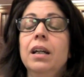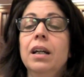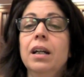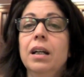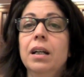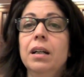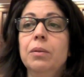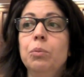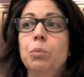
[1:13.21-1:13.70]

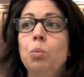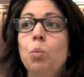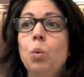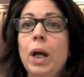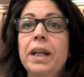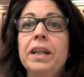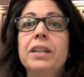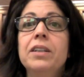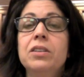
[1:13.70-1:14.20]
um,
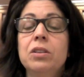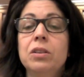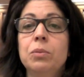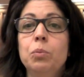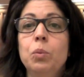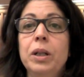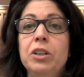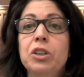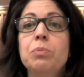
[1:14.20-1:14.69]
when it's
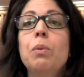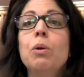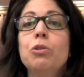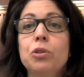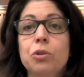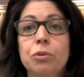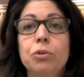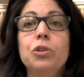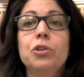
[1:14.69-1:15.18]
when it's
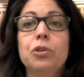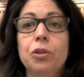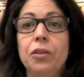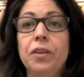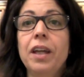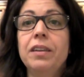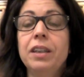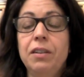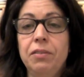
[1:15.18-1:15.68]
most crucial
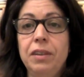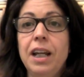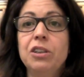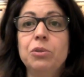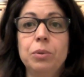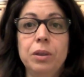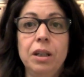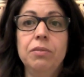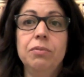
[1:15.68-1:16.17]
that they
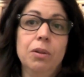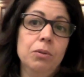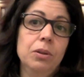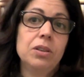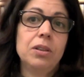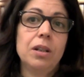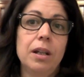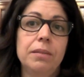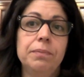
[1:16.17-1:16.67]
that's what they
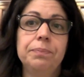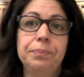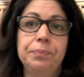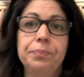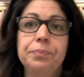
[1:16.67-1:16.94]
focus on.